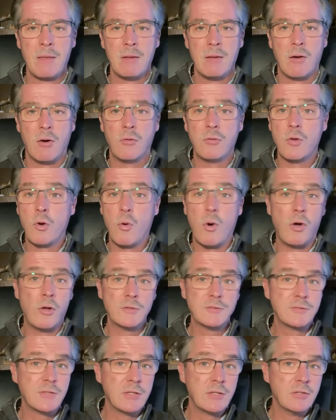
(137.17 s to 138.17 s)
Although all
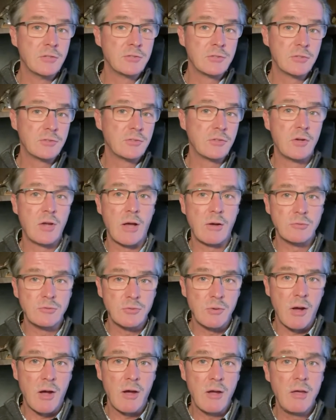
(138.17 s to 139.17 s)
signatures are now
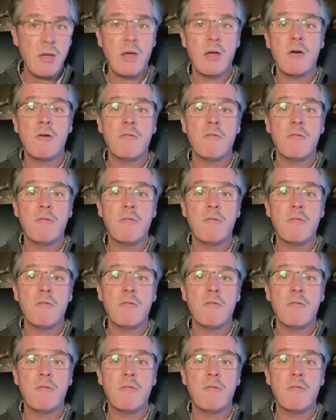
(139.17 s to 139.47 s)
dry,